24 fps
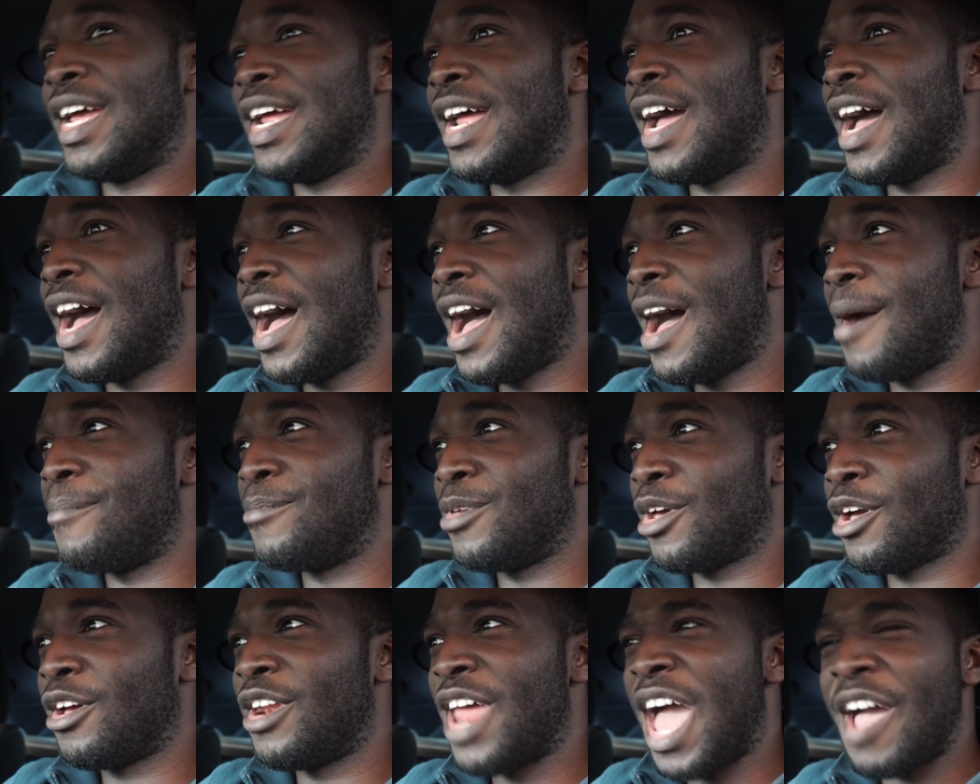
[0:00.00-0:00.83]

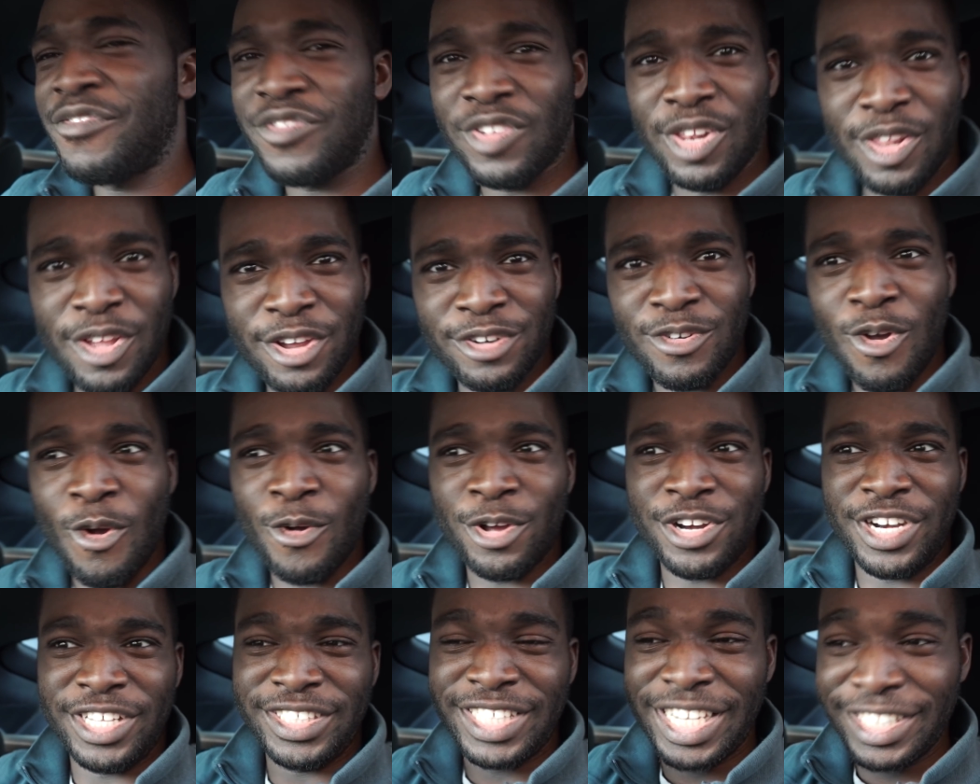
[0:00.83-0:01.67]
you're gonna have to learn
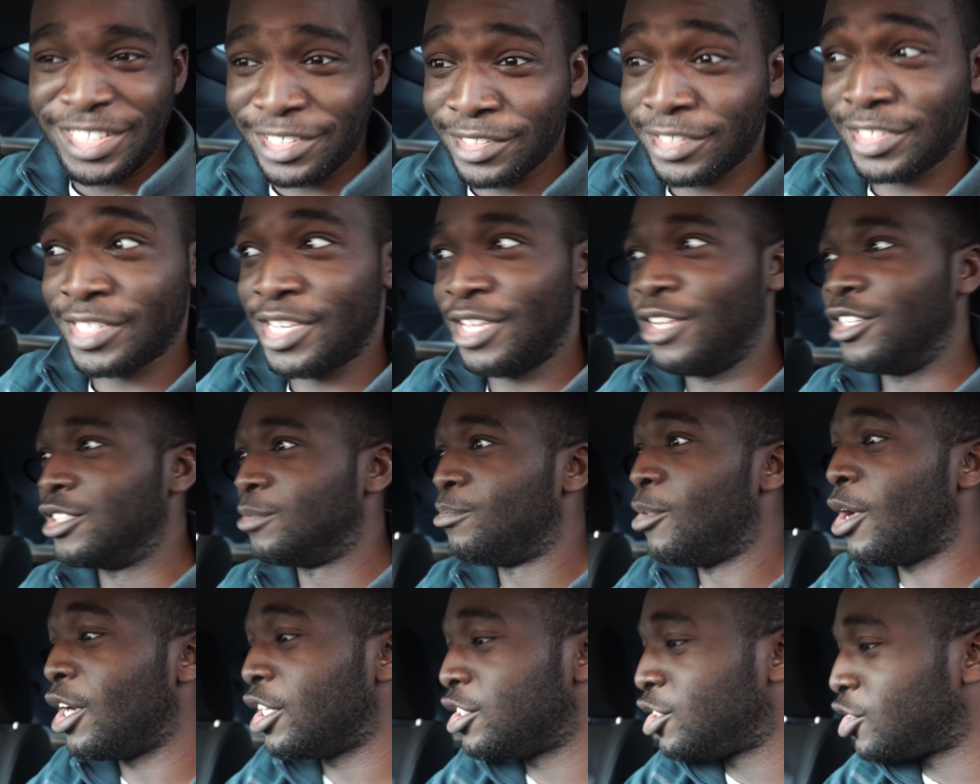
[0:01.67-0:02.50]
organization skills,
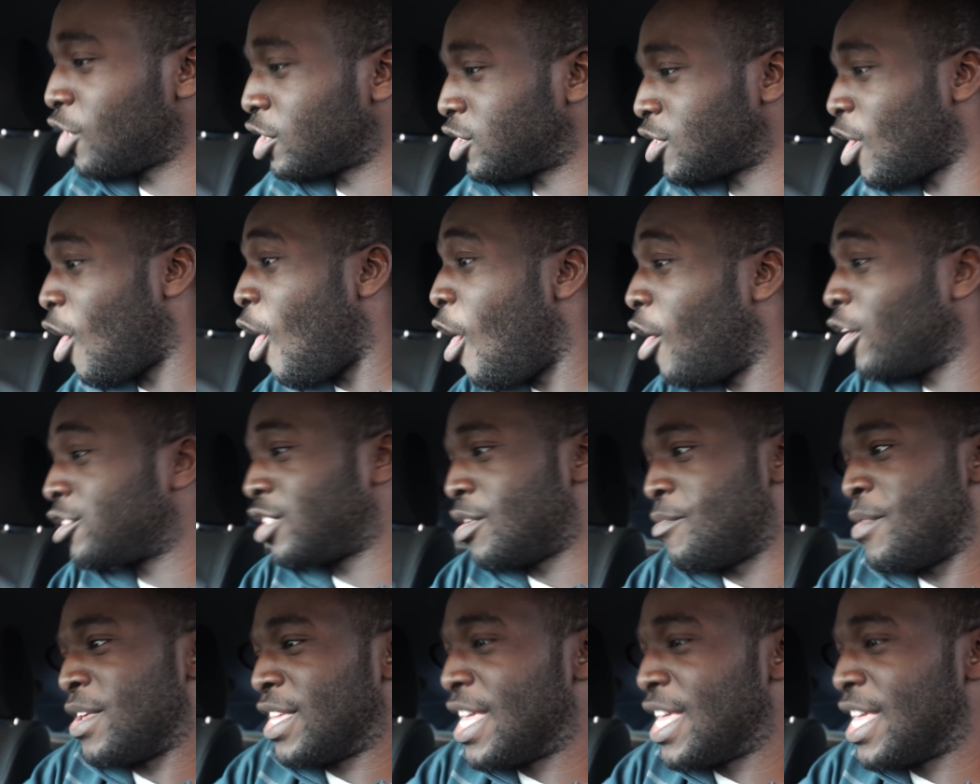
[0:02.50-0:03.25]
but it's just awesome.